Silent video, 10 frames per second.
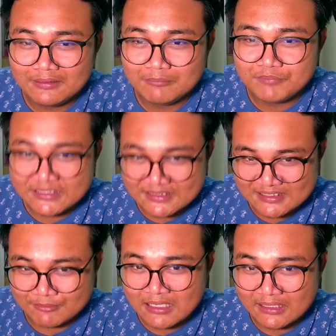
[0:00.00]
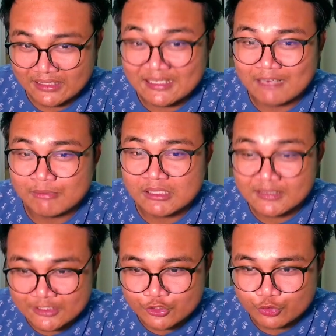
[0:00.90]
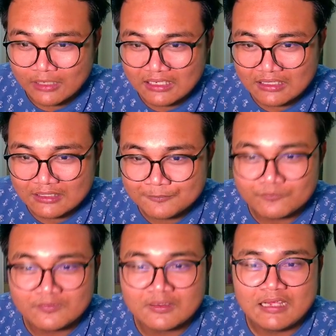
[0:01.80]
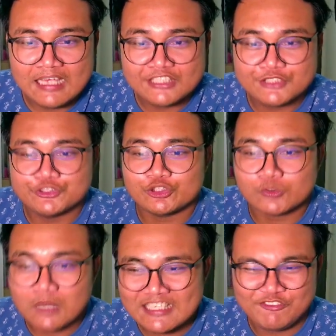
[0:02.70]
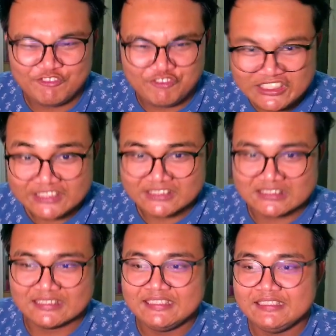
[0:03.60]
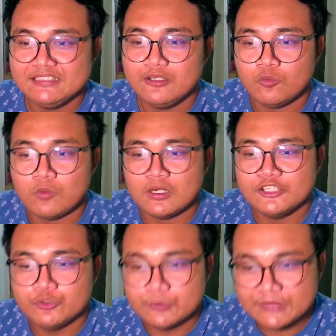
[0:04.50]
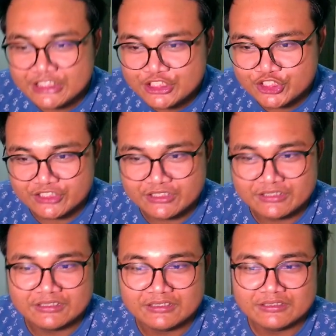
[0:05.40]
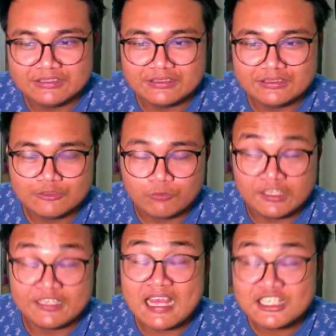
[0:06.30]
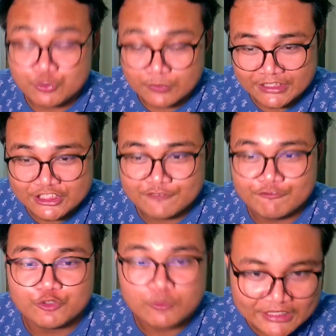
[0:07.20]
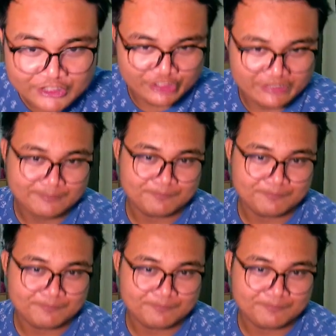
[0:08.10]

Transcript: Piense ma lela ba then you are. And to strike fiercely when it has reached fruition.